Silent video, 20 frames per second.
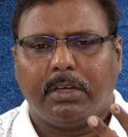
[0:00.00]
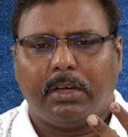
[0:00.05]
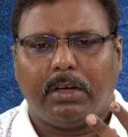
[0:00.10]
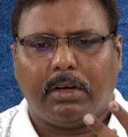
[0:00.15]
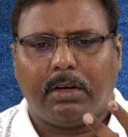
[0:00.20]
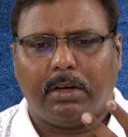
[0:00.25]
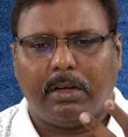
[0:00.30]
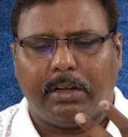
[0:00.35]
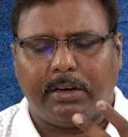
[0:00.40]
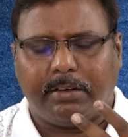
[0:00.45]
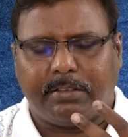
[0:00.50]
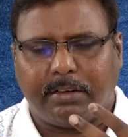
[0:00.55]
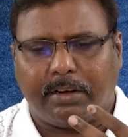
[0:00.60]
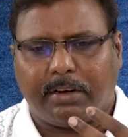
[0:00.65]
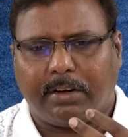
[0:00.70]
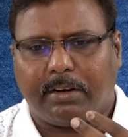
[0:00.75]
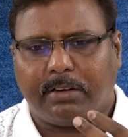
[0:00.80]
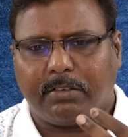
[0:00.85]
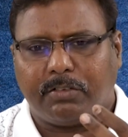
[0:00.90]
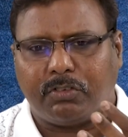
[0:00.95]

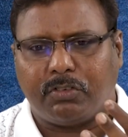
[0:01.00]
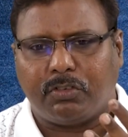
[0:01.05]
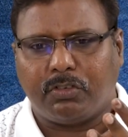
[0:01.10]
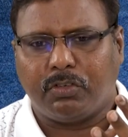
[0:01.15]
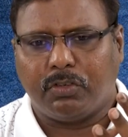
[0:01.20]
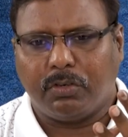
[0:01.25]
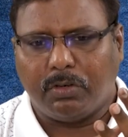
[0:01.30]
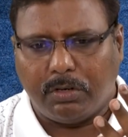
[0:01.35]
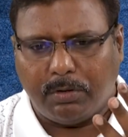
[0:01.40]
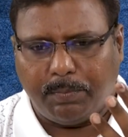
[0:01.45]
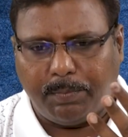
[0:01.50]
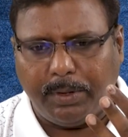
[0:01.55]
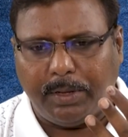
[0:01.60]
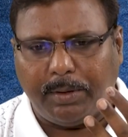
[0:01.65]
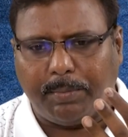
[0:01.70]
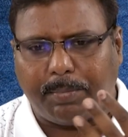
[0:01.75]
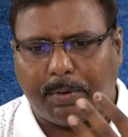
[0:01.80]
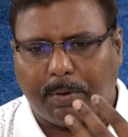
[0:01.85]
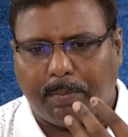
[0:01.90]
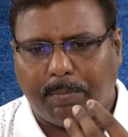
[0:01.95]
etc., should
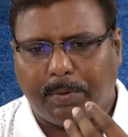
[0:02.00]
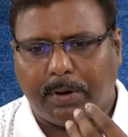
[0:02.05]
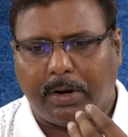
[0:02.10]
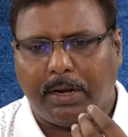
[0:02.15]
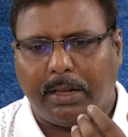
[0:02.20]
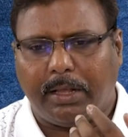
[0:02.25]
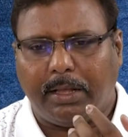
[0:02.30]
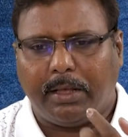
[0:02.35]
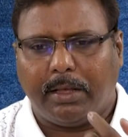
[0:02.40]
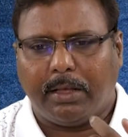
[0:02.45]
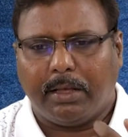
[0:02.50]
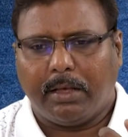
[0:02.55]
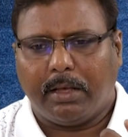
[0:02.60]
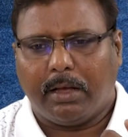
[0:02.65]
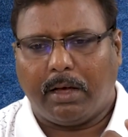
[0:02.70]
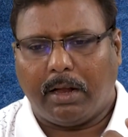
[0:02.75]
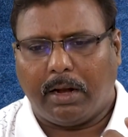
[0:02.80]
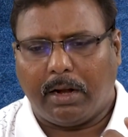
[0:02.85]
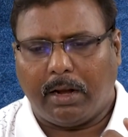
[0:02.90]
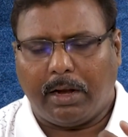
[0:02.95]
be properly
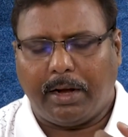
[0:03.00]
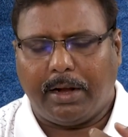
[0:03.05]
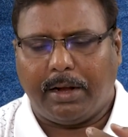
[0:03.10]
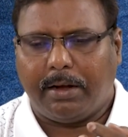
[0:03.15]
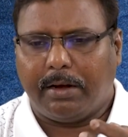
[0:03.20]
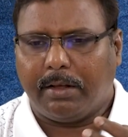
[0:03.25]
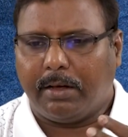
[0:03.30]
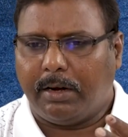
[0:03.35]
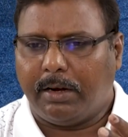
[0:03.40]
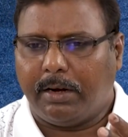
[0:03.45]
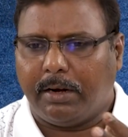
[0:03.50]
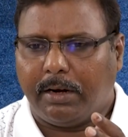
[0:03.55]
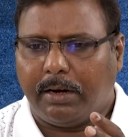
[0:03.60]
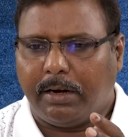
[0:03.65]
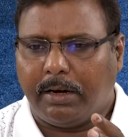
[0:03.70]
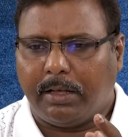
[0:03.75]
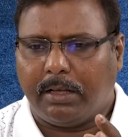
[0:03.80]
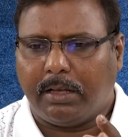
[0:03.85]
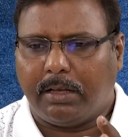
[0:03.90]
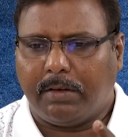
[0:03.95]
aligned and
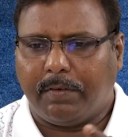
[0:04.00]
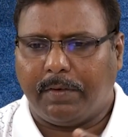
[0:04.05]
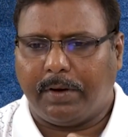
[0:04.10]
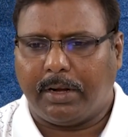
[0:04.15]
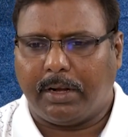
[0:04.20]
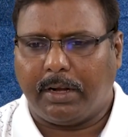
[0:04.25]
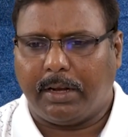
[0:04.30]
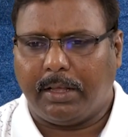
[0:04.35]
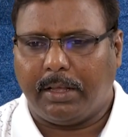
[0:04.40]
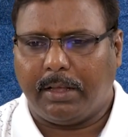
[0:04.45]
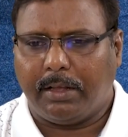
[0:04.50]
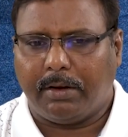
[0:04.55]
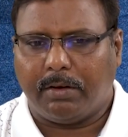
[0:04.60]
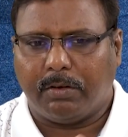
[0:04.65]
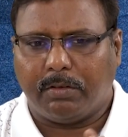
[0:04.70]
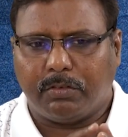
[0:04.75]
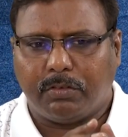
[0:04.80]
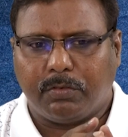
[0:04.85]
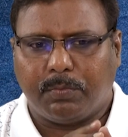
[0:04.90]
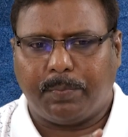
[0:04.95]
adequately
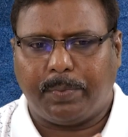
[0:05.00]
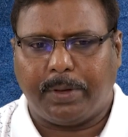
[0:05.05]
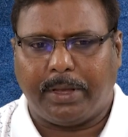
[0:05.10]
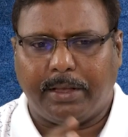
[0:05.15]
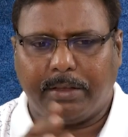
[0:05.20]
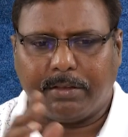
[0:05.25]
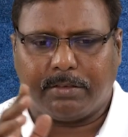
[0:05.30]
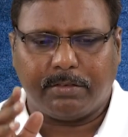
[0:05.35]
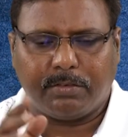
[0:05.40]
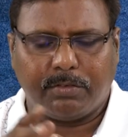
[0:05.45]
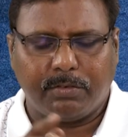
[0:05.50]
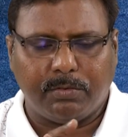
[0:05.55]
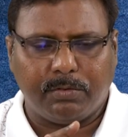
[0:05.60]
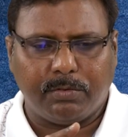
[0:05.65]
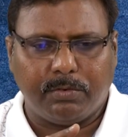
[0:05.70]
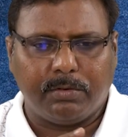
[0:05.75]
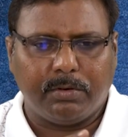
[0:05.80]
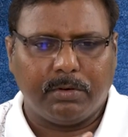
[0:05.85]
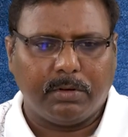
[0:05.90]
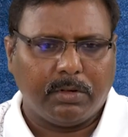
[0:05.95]
spaced
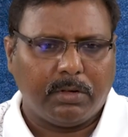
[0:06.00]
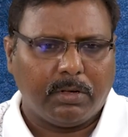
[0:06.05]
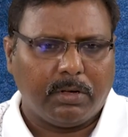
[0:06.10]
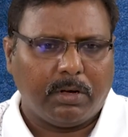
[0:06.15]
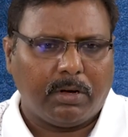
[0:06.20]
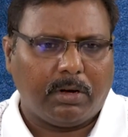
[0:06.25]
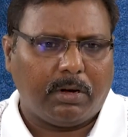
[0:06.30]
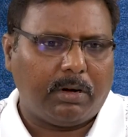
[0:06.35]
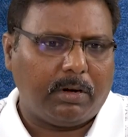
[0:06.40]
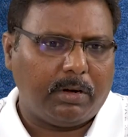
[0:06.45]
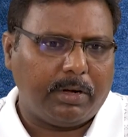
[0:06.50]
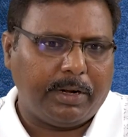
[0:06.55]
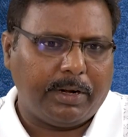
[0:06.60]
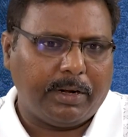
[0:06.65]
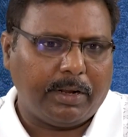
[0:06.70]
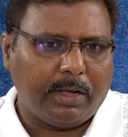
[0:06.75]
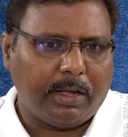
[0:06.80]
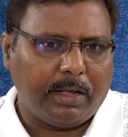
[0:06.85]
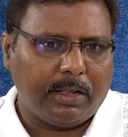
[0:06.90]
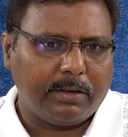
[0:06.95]
to
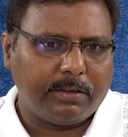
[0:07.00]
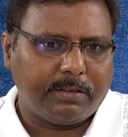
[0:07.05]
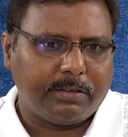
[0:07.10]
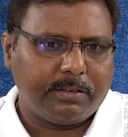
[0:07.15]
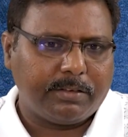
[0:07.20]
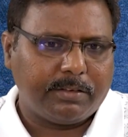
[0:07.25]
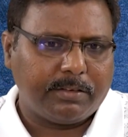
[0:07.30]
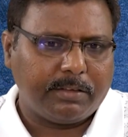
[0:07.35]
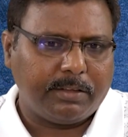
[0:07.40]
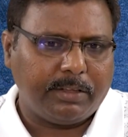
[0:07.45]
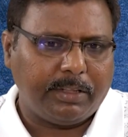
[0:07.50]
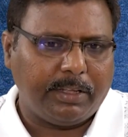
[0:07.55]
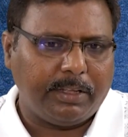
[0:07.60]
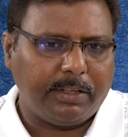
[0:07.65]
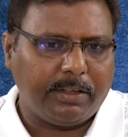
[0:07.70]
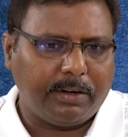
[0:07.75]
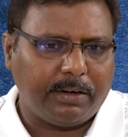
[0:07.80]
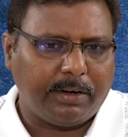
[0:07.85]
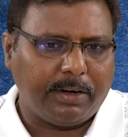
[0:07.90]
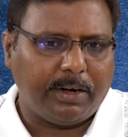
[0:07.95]
enhance
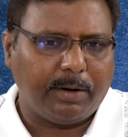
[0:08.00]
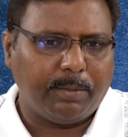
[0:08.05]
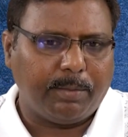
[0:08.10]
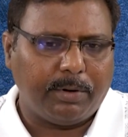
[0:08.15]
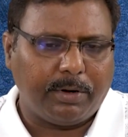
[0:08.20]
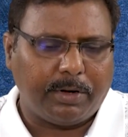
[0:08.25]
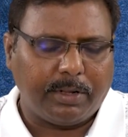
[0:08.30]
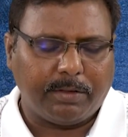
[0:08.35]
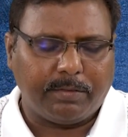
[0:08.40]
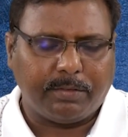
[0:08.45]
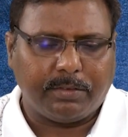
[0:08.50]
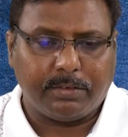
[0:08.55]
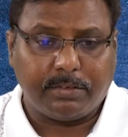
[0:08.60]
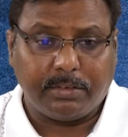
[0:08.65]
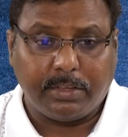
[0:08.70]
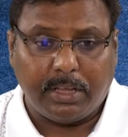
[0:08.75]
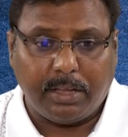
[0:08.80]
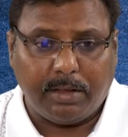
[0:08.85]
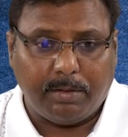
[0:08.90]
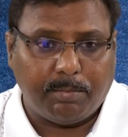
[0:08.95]
the readability of the
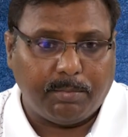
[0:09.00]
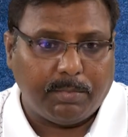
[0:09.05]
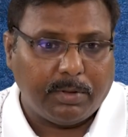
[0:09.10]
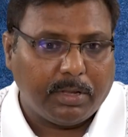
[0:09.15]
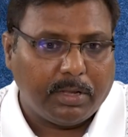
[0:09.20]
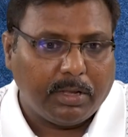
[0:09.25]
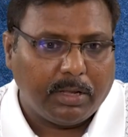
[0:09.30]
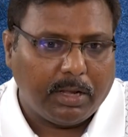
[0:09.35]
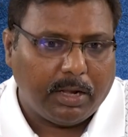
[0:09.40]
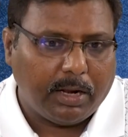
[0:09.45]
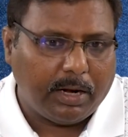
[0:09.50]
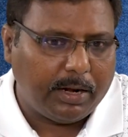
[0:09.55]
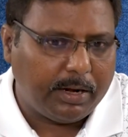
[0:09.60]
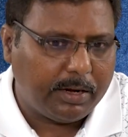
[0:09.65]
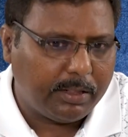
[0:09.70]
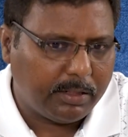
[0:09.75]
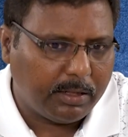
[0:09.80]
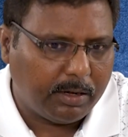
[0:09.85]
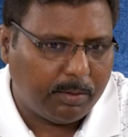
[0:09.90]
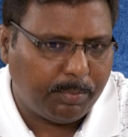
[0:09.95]
same,
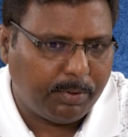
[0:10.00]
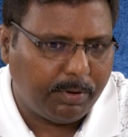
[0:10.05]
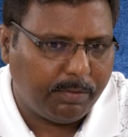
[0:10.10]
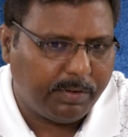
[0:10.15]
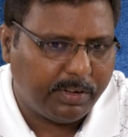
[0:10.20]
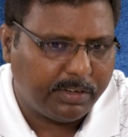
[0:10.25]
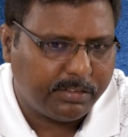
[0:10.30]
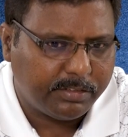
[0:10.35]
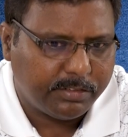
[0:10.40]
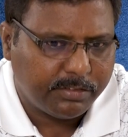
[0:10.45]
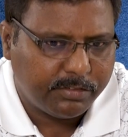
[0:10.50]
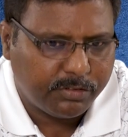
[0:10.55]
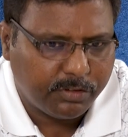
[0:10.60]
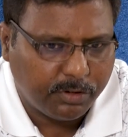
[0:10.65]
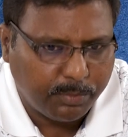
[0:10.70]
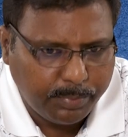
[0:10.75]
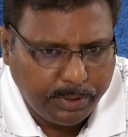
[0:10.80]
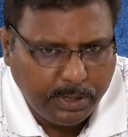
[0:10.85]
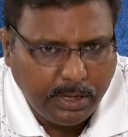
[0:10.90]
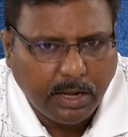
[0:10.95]
and the abbreviation
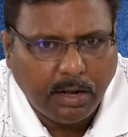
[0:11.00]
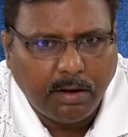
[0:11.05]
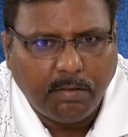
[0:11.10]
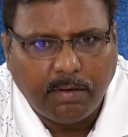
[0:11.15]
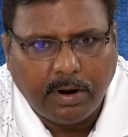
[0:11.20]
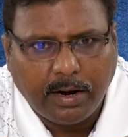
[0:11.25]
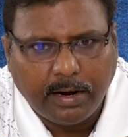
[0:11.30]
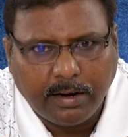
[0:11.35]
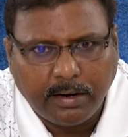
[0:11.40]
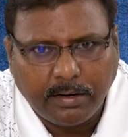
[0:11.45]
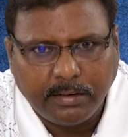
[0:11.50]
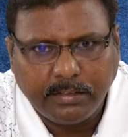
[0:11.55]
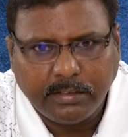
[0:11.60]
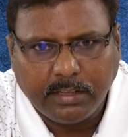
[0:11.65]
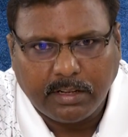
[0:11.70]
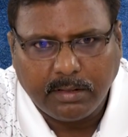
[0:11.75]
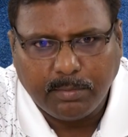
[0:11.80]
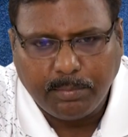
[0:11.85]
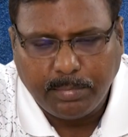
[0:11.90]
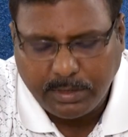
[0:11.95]
should be avoided. These
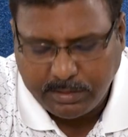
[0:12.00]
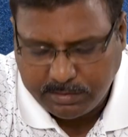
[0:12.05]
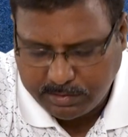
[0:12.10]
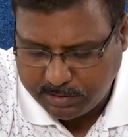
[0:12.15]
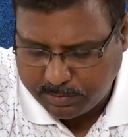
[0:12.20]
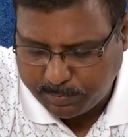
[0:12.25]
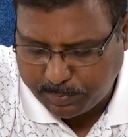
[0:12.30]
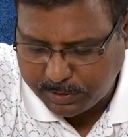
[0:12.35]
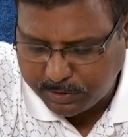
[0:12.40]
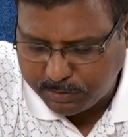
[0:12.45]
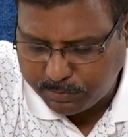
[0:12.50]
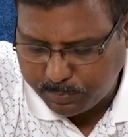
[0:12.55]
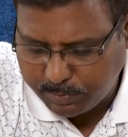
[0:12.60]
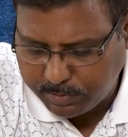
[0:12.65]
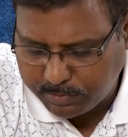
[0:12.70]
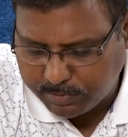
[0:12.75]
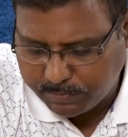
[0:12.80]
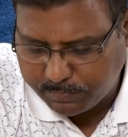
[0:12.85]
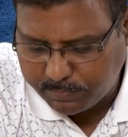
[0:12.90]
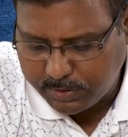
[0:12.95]
are the basic
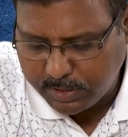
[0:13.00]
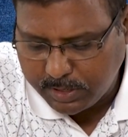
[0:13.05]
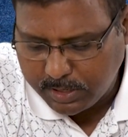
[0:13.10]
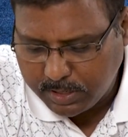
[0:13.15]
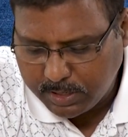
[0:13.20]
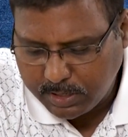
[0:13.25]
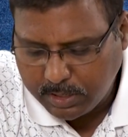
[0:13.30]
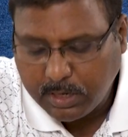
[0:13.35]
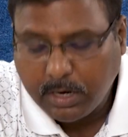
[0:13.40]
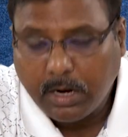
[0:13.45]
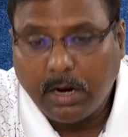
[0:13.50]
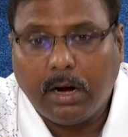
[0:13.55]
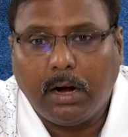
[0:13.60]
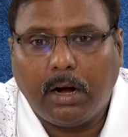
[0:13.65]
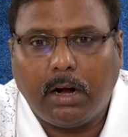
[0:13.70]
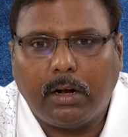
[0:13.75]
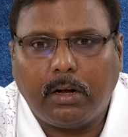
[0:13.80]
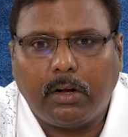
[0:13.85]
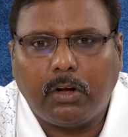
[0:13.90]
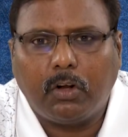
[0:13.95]
principles of the
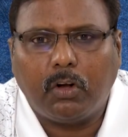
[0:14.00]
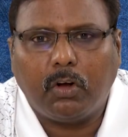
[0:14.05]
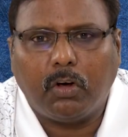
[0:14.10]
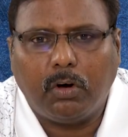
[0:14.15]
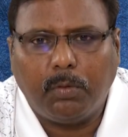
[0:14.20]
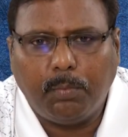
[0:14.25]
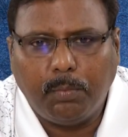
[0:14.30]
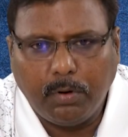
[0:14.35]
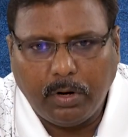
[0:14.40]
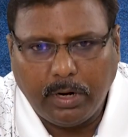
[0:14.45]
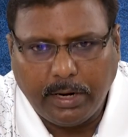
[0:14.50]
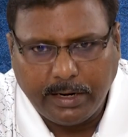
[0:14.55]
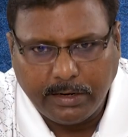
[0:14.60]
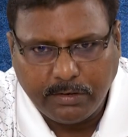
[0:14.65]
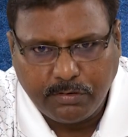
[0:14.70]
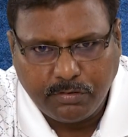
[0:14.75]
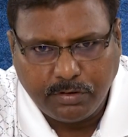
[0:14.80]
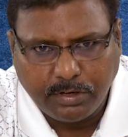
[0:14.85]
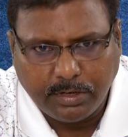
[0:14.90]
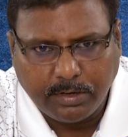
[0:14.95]

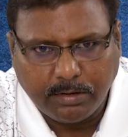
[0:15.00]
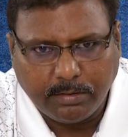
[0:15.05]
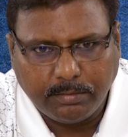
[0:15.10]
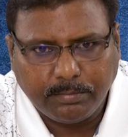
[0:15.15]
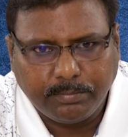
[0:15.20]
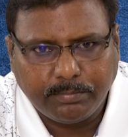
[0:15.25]
tabulation,